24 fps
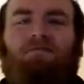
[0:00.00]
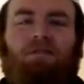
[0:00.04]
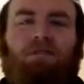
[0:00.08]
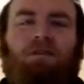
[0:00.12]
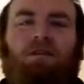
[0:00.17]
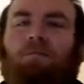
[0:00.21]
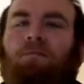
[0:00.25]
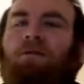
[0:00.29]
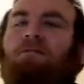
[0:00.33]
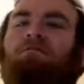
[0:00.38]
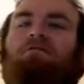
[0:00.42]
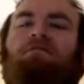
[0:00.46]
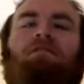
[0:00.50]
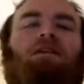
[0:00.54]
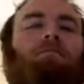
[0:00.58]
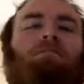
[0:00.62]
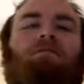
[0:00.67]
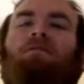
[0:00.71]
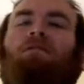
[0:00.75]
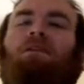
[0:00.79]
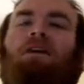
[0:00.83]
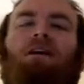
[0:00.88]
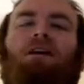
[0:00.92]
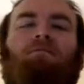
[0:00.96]
this video,
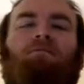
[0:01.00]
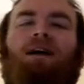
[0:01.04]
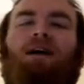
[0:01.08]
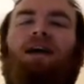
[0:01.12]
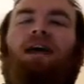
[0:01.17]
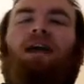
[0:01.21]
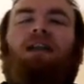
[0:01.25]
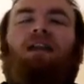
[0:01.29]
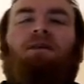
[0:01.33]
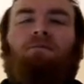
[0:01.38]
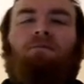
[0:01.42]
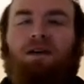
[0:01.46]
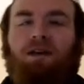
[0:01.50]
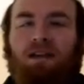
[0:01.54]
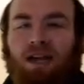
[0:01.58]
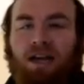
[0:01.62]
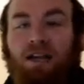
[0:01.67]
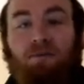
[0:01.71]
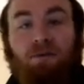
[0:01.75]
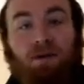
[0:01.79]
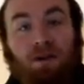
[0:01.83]
posted up online where anyone,